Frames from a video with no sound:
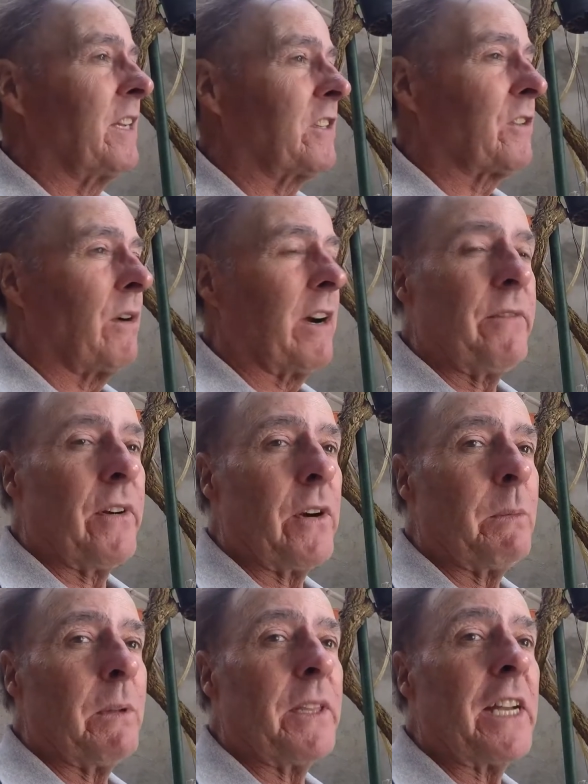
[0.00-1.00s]
it's quite
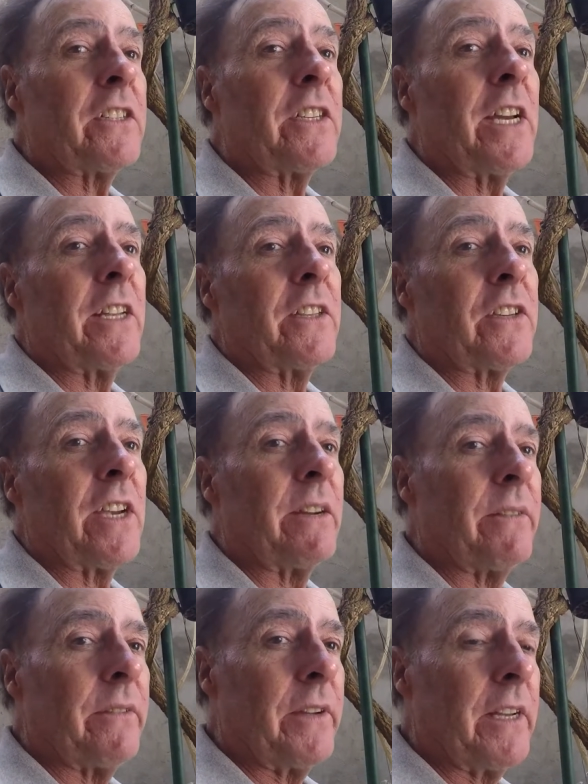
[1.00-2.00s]
variable, and that's down the
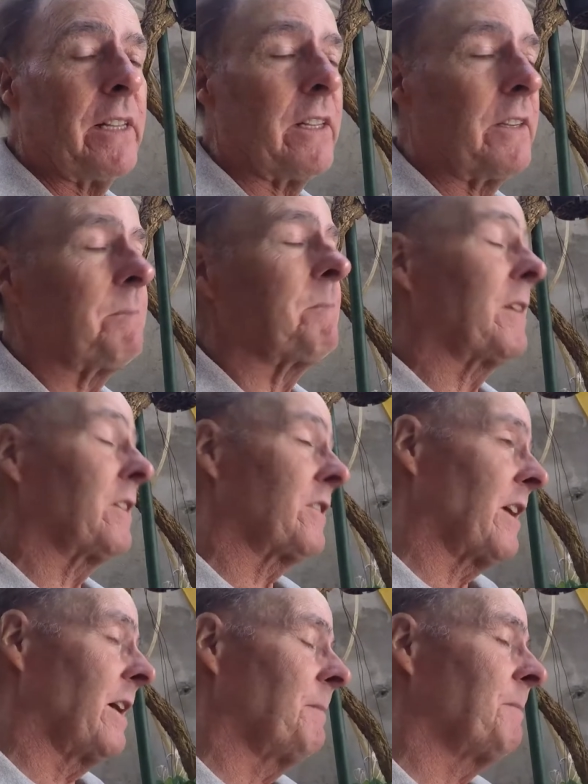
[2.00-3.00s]
south of England.
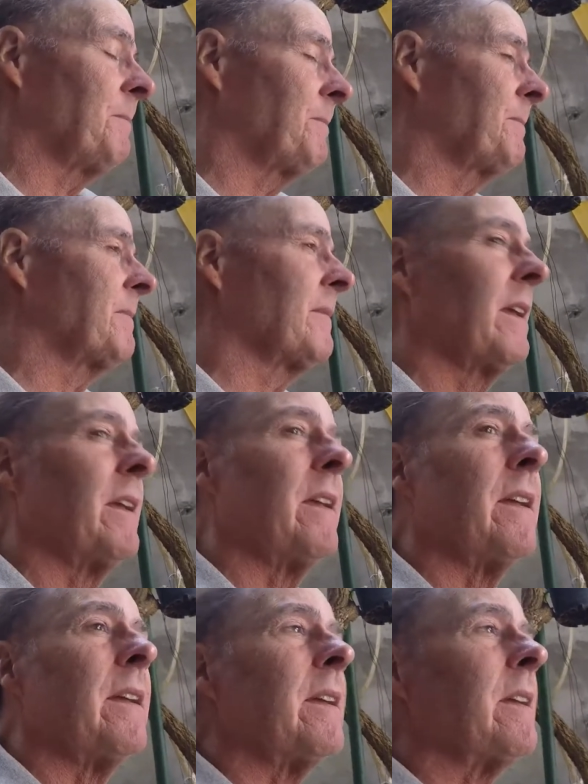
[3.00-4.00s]
So
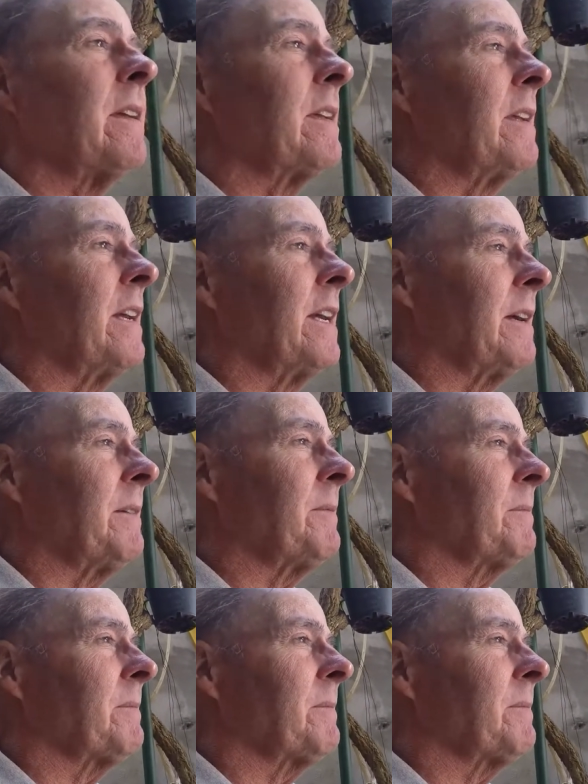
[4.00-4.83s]
yeah.